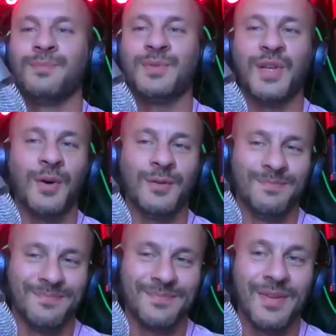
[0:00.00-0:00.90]
So
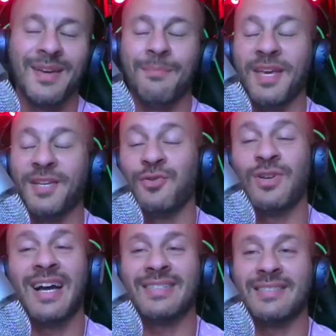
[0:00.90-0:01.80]
make sure you
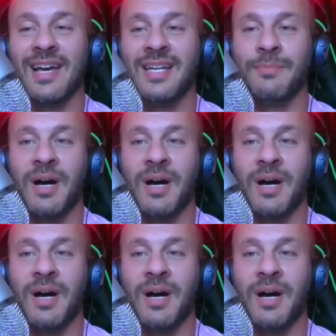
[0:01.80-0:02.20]
guys sign up.